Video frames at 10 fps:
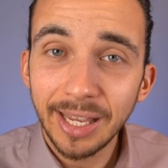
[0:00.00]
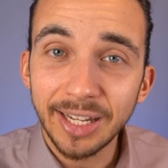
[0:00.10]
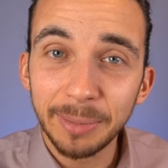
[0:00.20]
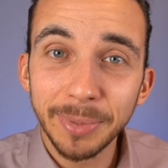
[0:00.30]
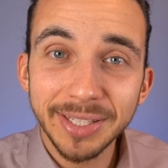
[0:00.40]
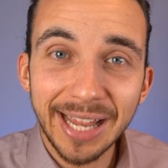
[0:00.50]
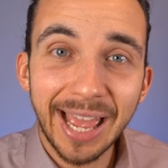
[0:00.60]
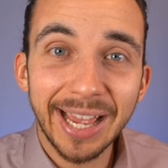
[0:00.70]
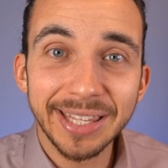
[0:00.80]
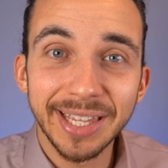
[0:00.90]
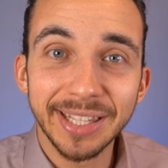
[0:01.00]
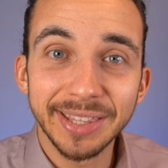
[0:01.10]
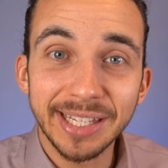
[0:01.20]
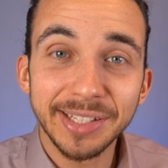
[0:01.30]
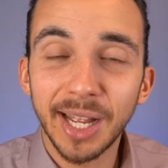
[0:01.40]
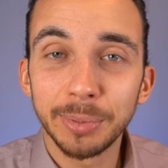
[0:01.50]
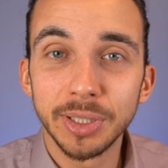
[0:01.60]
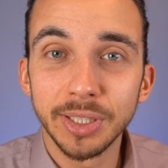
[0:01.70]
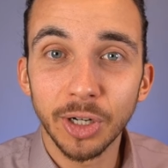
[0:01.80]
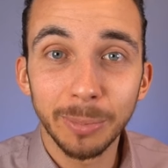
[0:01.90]
And I must add that these
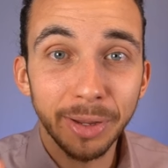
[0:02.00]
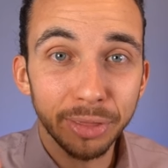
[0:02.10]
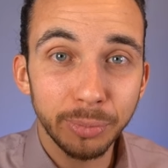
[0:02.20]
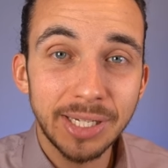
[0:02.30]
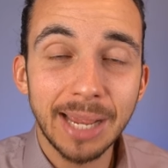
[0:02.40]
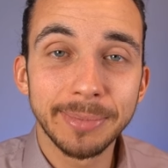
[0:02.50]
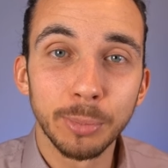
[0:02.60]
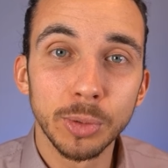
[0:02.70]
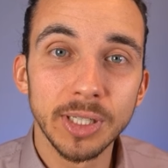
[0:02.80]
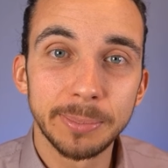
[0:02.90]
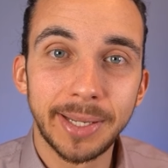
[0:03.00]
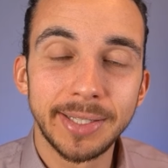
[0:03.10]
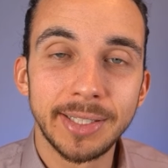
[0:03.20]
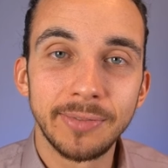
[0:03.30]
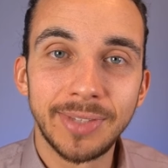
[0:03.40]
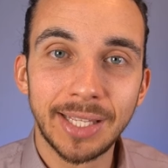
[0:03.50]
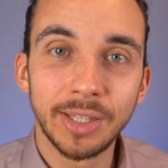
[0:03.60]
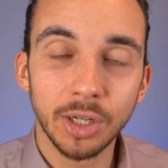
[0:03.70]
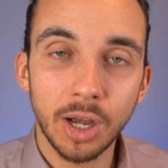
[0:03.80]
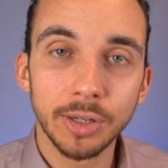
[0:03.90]
options are about three times more expensive than
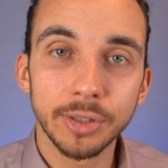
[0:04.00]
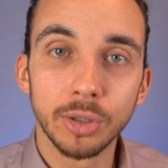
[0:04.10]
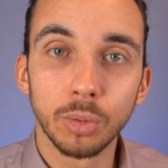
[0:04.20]
the Costco